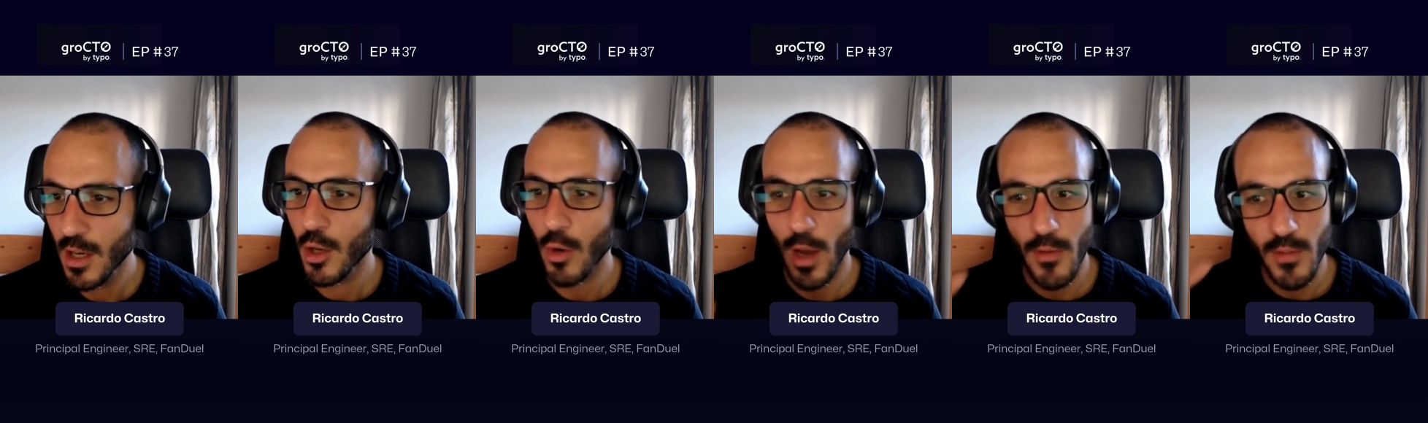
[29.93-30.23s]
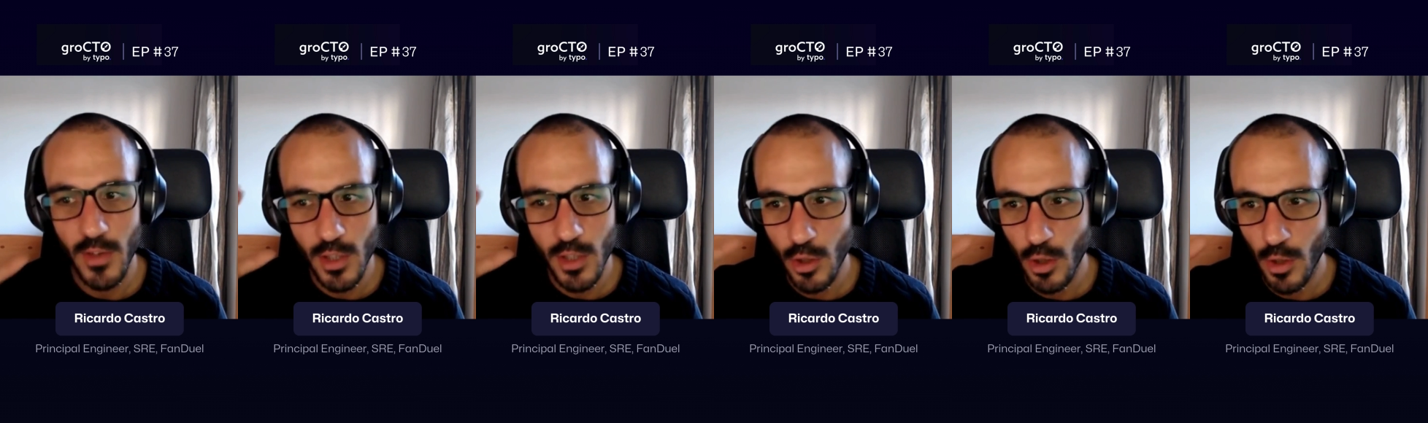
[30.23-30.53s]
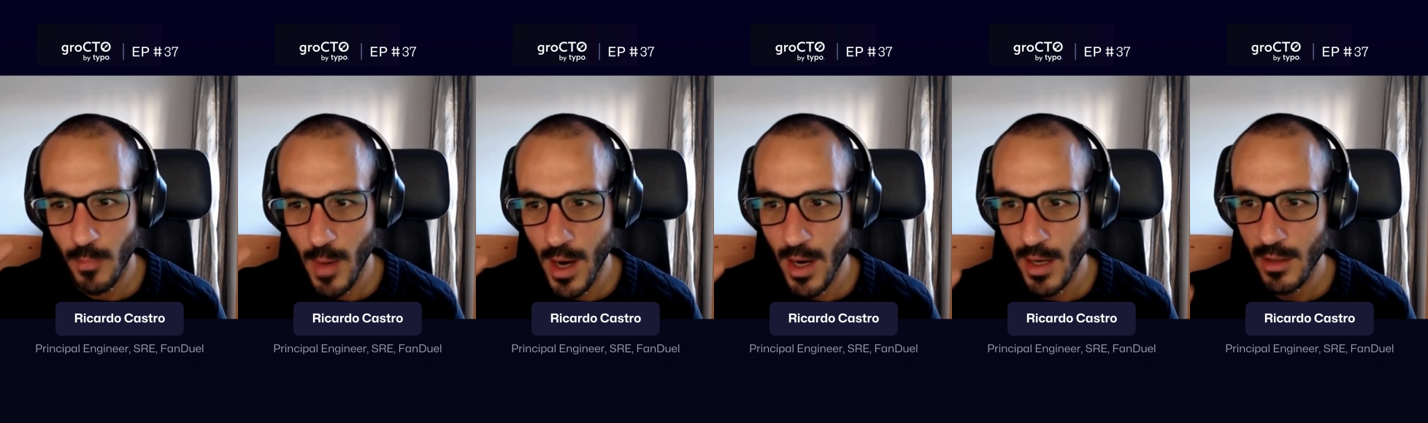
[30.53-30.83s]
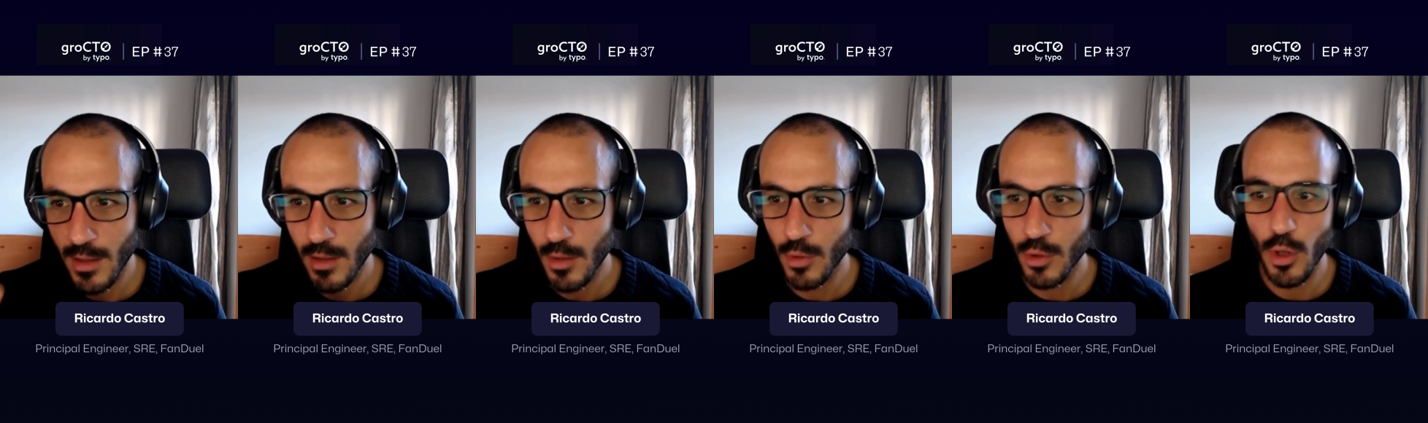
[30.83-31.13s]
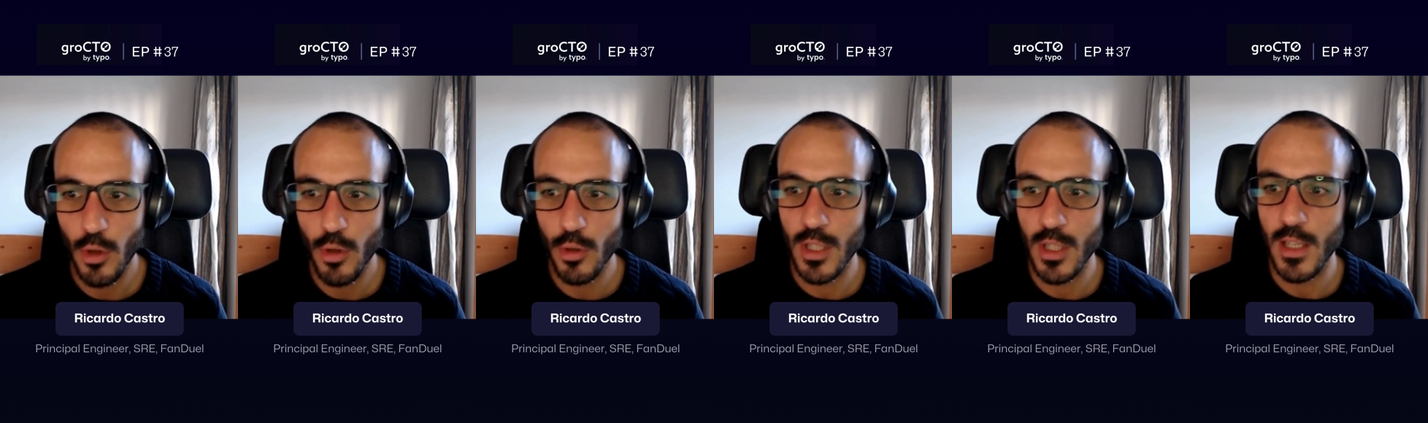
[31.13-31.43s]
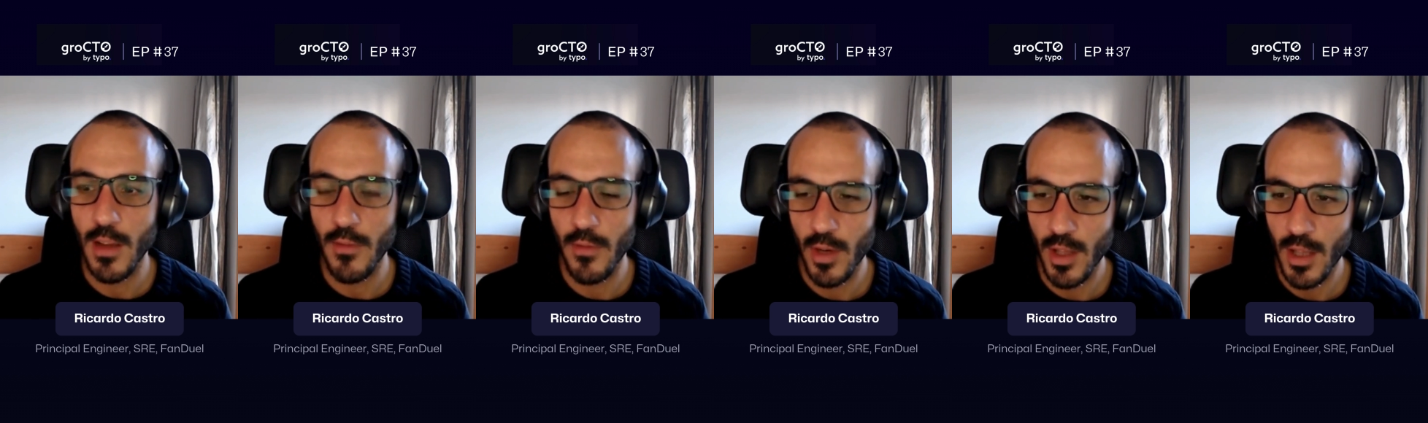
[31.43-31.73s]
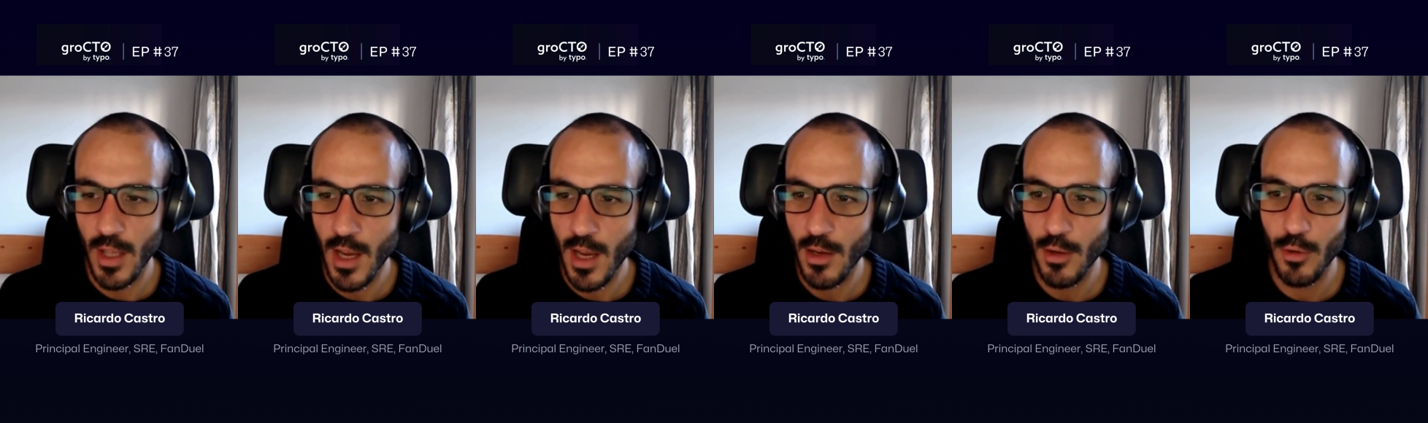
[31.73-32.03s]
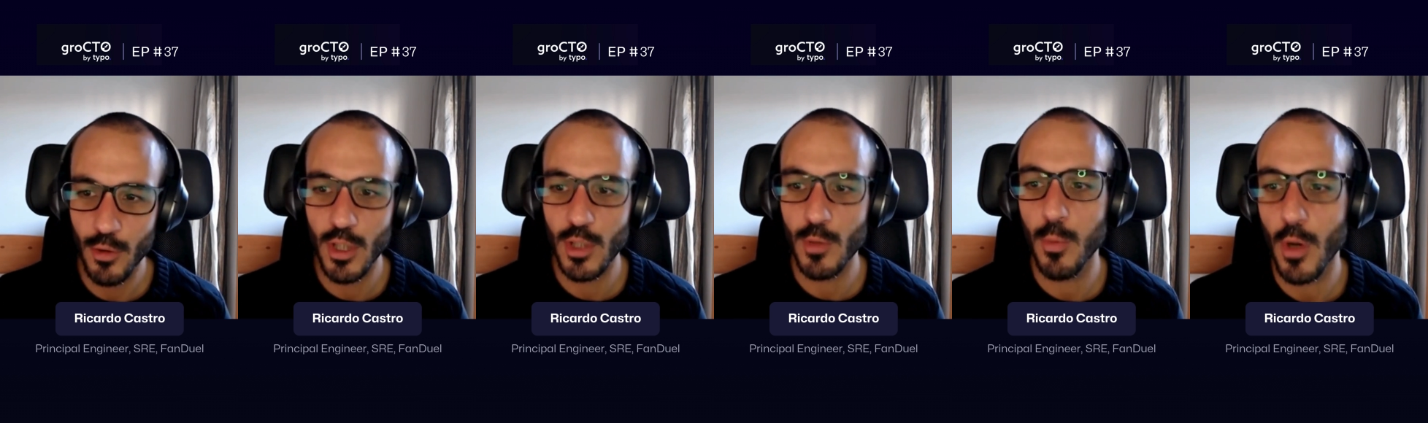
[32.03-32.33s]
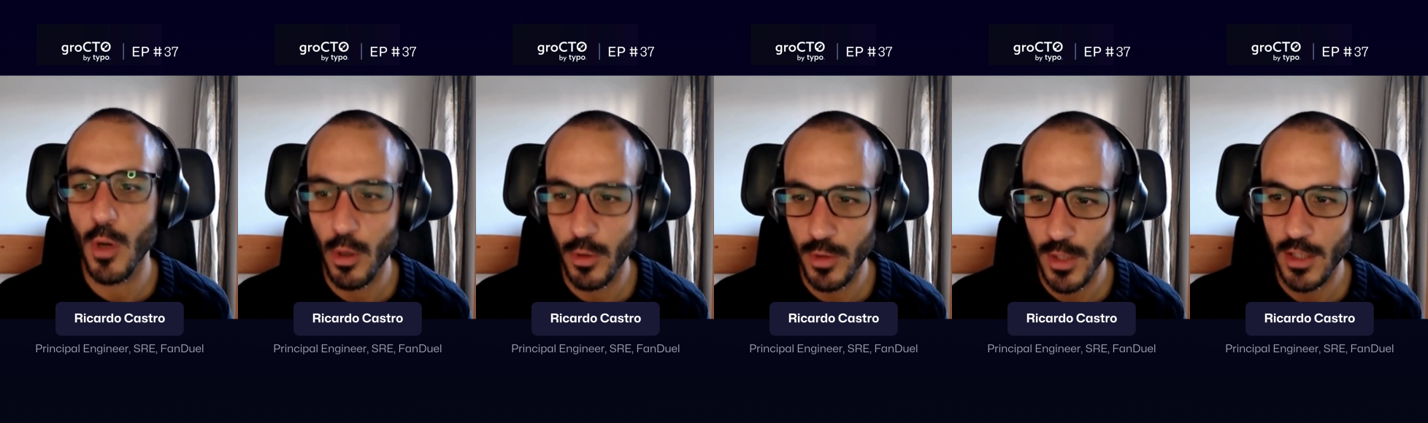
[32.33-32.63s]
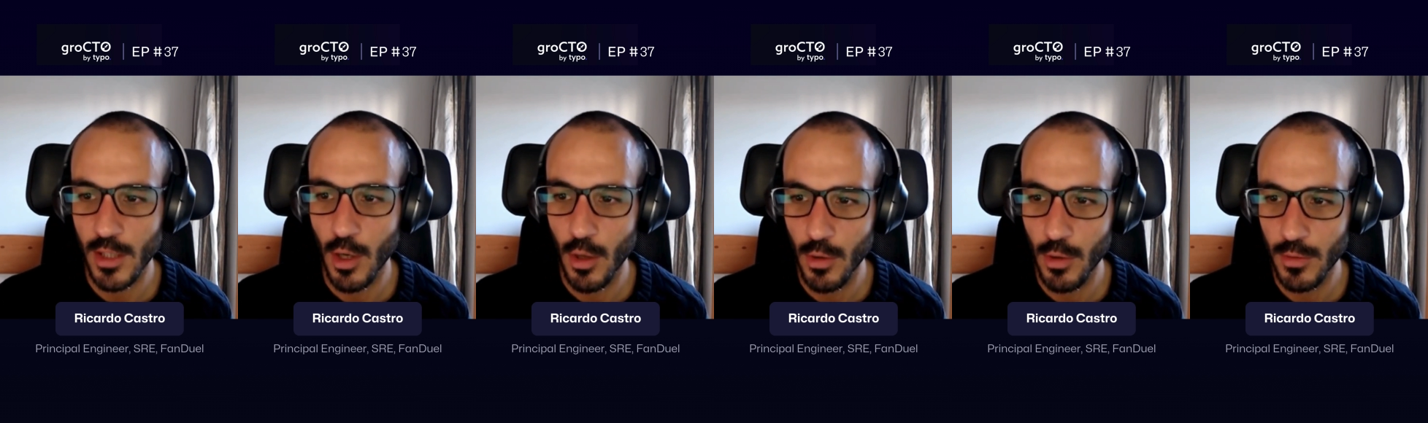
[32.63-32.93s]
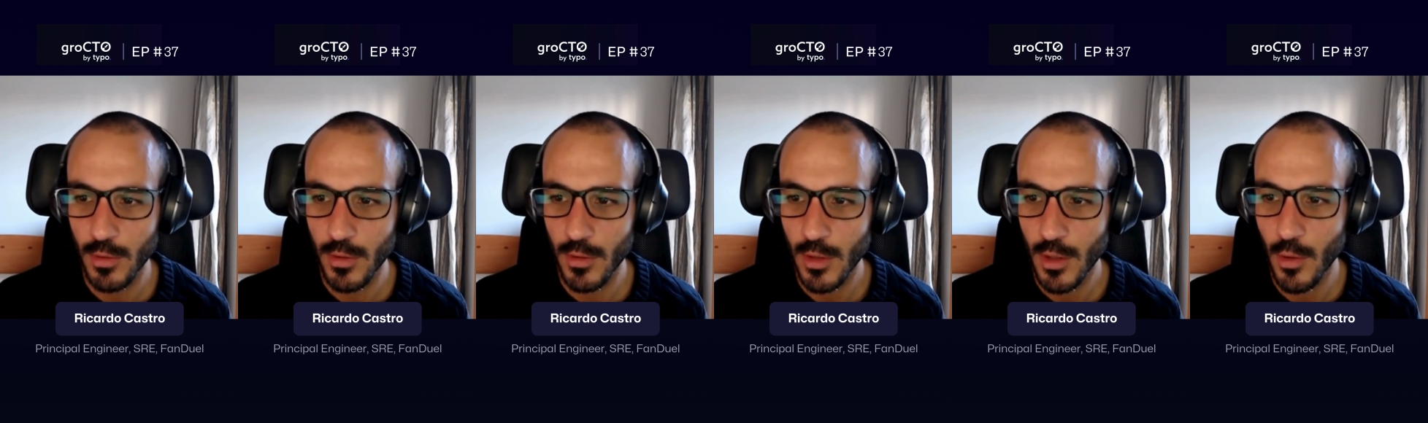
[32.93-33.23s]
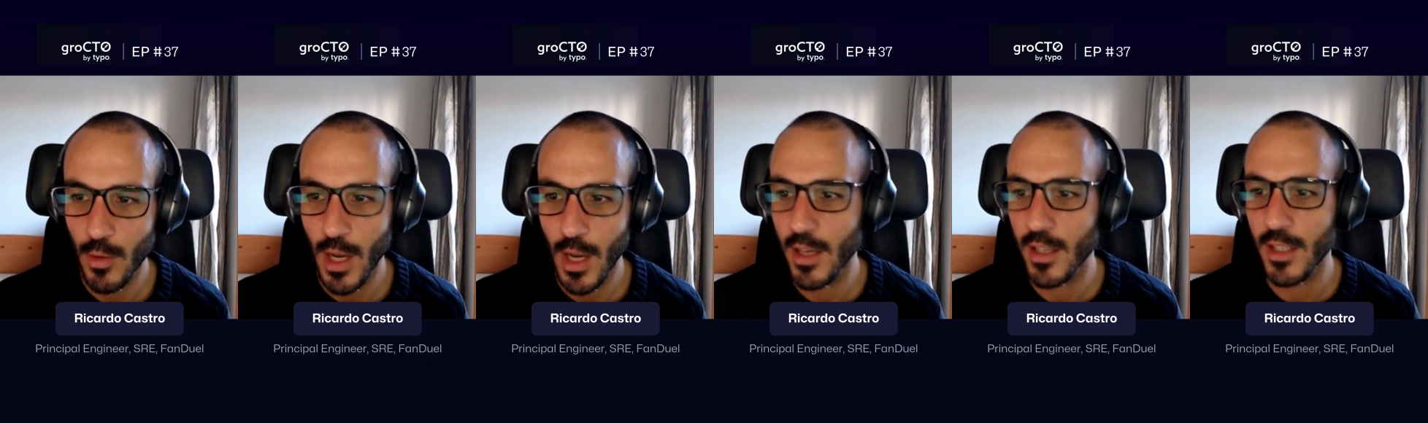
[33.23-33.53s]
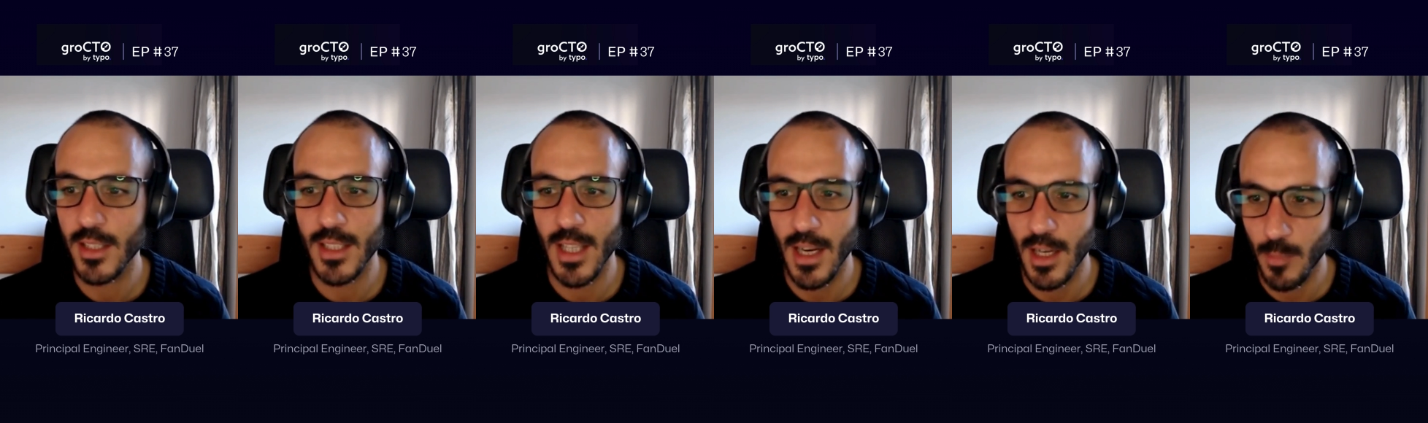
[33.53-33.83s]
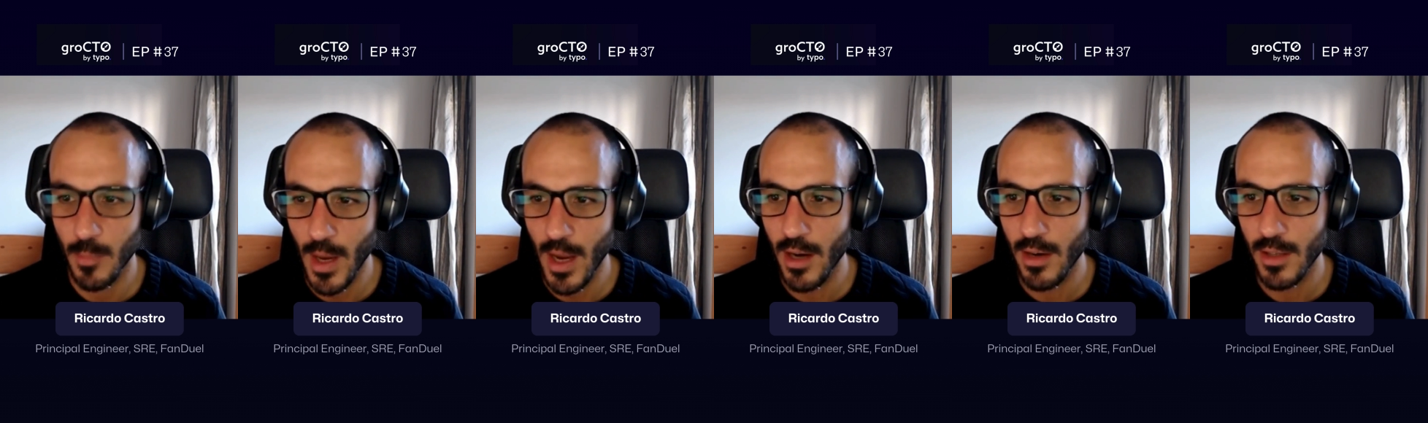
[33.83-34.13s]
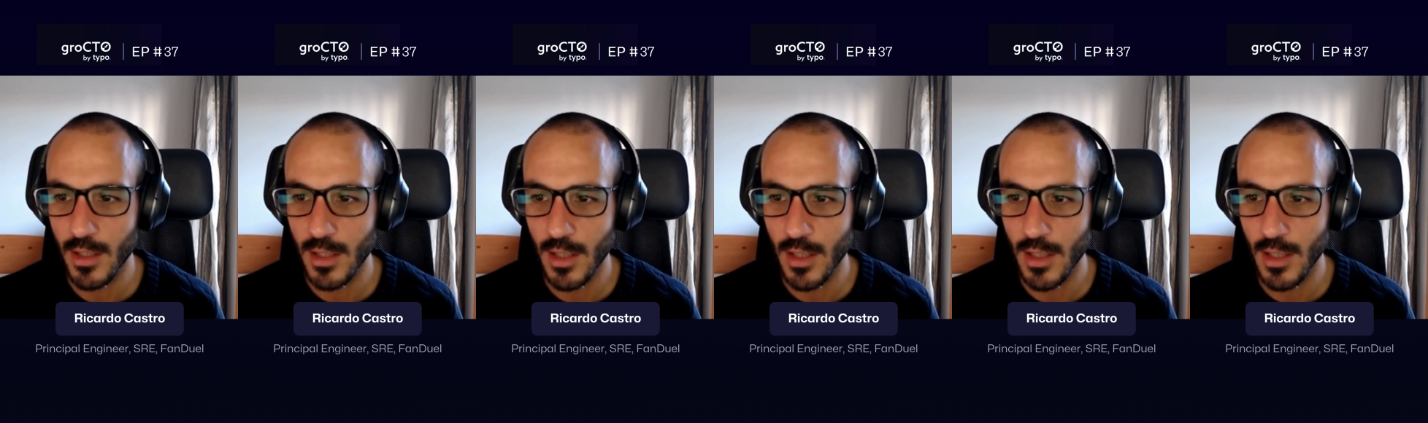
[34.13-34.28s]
you have it in your mind, you introduce it every day, you just work on that code, you can understand it better.